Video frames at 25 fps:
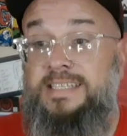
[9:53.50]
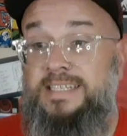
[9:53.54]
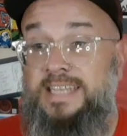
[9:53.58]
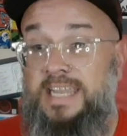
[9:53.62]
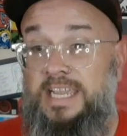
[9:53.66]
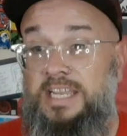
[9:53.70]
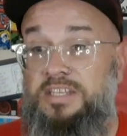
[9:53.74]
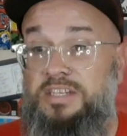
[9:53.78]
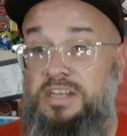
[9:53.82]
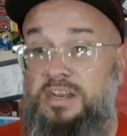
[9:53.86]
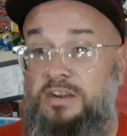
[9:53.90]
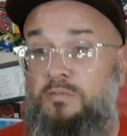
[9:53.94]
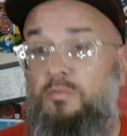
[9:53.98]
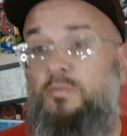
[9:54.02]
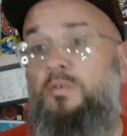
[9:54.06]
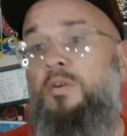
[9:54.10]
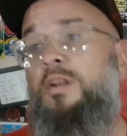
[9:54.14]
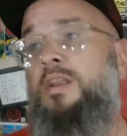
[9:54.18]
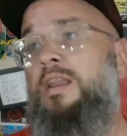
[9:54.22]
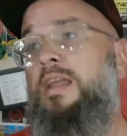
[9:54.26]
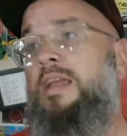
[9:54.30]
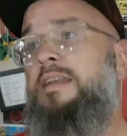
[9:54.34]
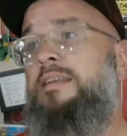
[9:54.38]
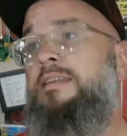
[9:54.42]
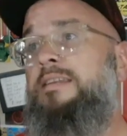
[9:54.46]
Kitchen
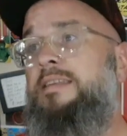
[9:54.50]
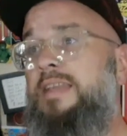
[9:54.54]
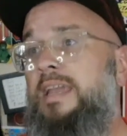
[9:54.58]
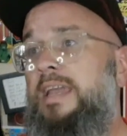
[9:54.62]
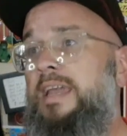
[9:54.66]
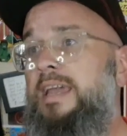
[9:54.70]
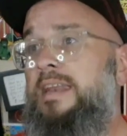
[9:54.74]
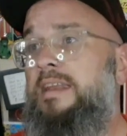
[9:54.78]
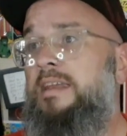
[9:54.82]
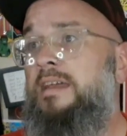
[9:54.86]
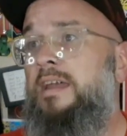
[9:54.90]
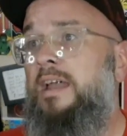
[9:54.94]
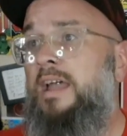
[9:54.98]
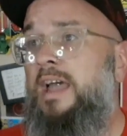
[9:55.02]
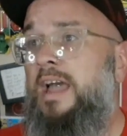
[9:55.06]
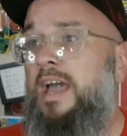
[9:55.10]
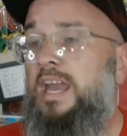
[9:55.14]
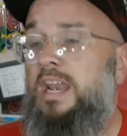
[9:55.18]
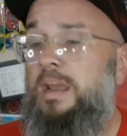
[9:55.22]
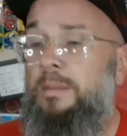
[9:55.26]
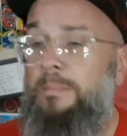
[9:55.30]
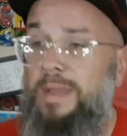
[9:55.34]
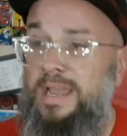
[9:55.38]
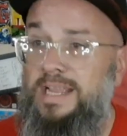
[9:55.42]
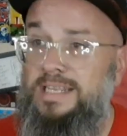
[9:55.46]
really did
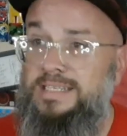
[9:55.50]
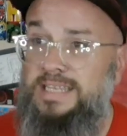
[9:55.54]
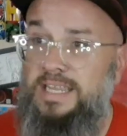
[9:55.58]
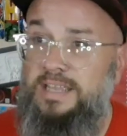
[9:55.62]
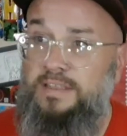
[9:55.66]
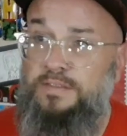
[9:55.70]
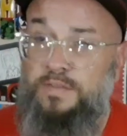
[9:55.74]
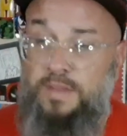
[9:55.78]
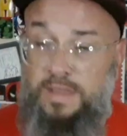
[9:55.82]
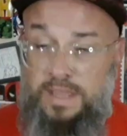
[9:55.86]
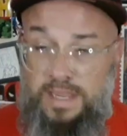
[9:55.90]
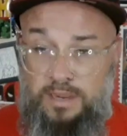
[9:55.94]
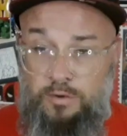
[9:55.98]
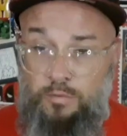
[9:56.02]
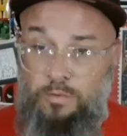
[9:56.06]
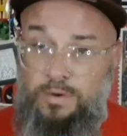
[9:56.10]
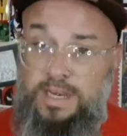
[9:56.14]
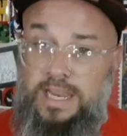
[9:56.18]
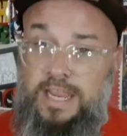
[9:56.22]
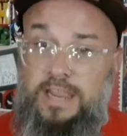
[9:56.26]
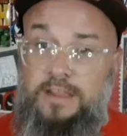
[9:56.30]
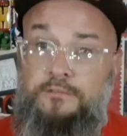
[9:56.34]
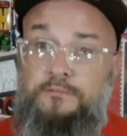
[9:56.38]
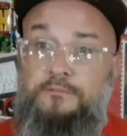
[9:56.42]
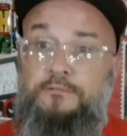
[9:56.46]
an amazing thing when
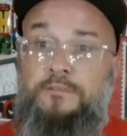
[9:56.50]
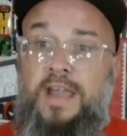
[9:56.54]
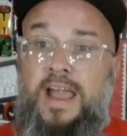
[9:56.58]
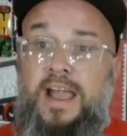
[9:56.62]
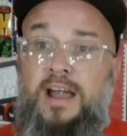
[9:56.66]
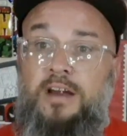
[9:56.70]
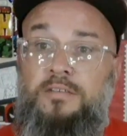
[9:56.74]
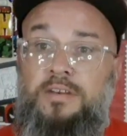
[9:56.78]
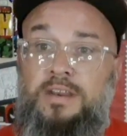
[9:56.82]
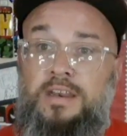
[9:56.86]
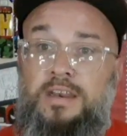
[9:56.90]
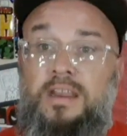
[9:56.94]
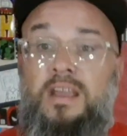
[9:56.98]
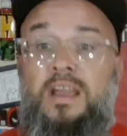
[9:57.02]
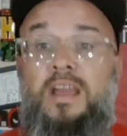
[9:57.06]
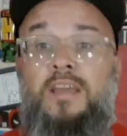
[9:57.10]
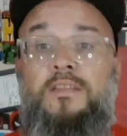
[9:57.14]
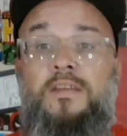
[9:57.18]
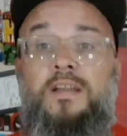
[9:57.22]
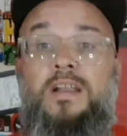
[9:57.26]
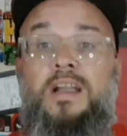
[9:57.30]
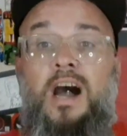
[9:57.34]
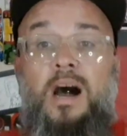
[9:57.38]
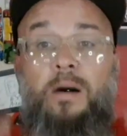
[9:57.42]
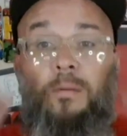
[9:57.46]
he founded
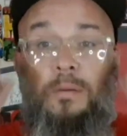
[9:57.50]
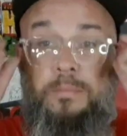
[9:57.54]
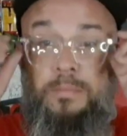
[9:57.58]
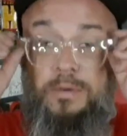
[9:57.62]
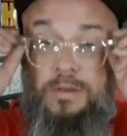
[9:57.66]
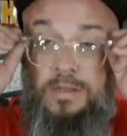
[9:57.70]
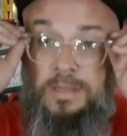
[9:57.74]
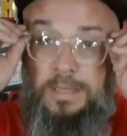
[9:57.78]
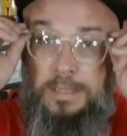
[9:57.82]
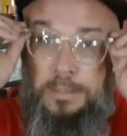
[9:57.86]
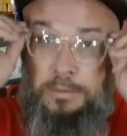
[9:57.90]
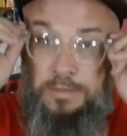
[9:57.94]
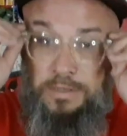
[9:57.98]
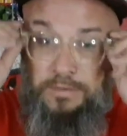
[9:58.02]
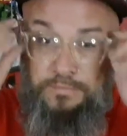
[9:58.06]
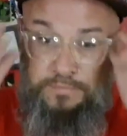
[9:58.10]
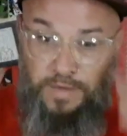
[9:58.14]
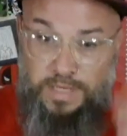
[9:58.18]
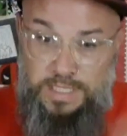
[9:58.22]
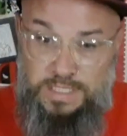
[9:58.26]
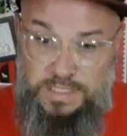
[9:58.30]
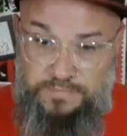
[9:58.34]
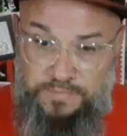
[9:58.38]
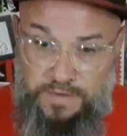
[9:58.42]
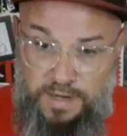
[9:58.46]
the Comic Book Legal
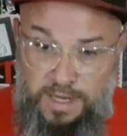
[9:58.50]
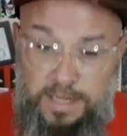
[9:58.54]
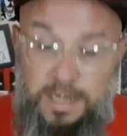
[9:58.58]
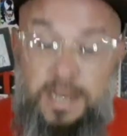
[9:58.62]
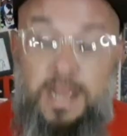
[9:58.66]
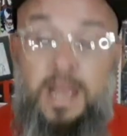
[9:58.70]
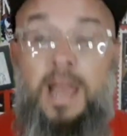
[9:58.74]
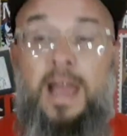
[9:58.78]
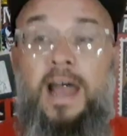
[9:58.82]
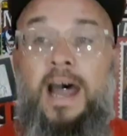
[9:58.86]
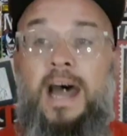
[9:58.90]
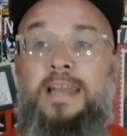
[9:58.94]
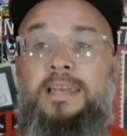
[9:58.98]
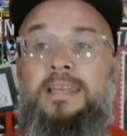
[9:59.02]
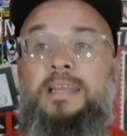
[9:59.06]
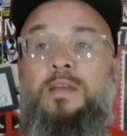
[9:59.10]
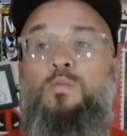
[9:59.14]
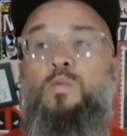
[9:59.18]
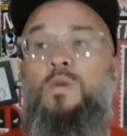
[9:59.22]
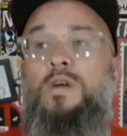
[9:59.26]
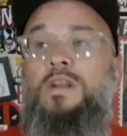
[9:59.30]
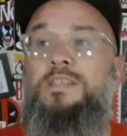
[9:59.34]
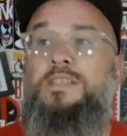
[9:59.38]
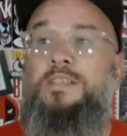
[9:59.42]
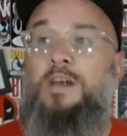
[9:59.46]
Defense Fund. I did
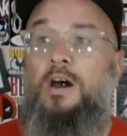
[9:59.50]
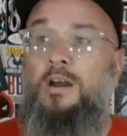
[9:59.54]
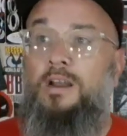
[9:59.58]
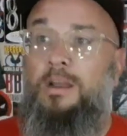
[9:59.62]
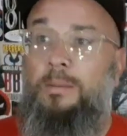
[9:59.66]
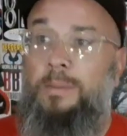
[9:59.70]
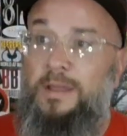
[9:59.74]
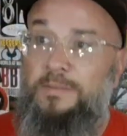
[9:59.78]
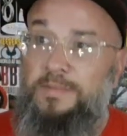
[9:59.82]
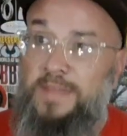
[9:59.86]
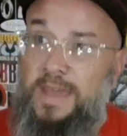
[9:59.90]
want to talk about